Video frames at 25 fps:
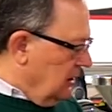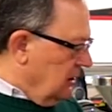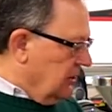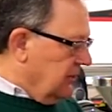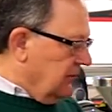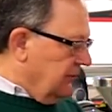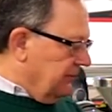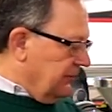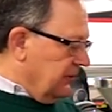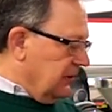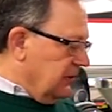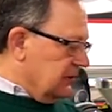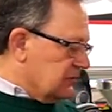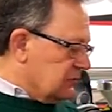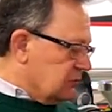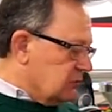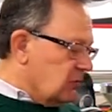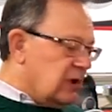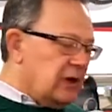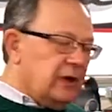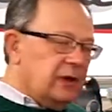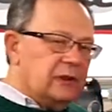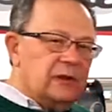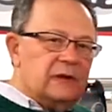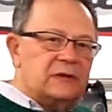The first
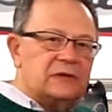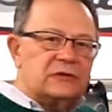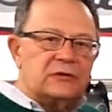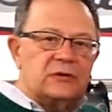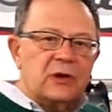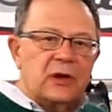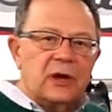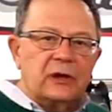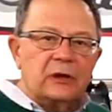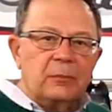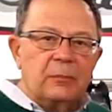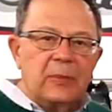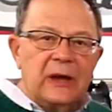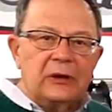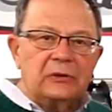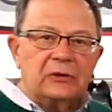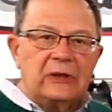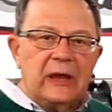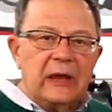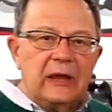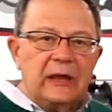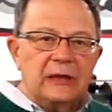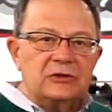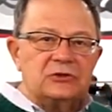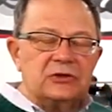one, let's talk about
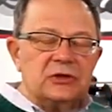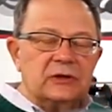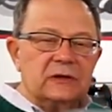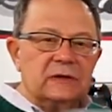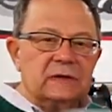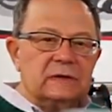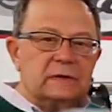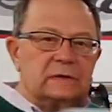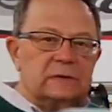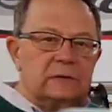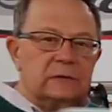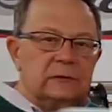gauges.